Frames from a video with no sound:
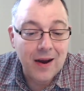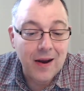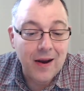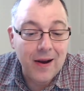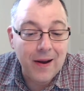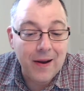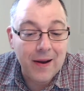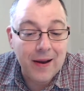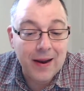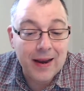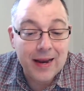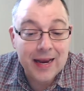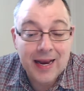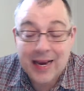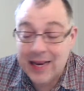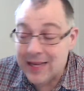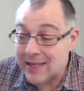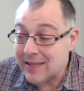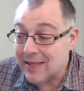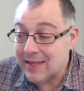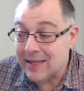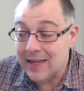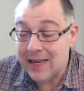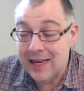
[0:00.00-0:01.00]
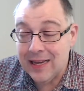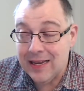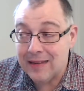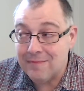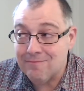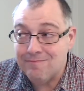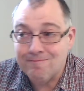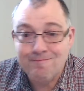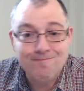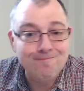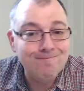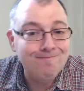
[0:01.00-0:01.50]
Uh, and,
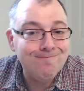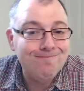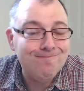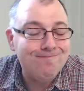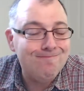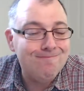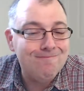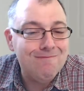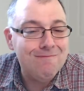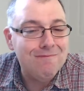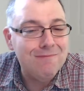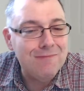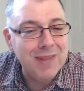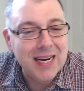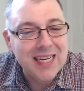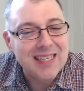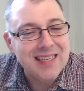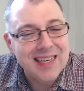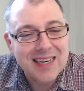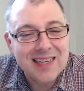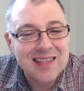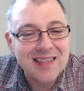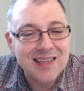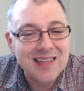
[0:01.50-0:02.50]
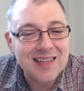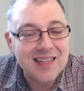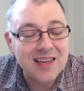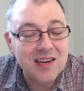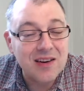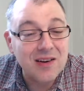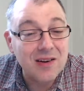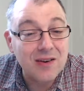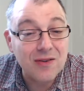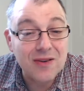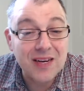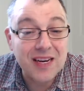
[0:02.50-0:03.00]
and basically,
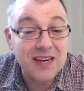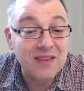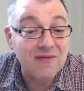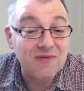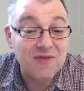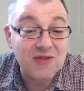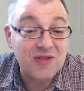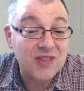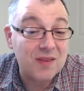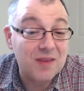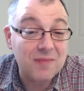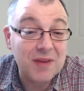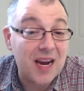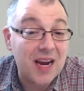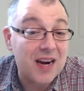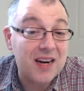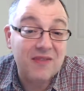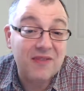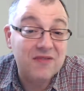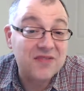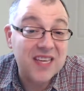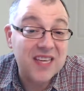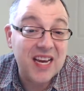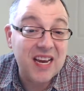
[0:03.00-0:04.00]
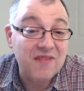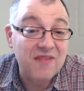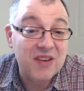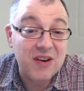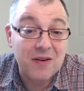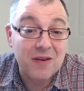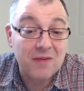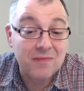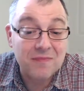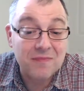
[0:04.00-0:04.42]
they're looking for some kind of savior.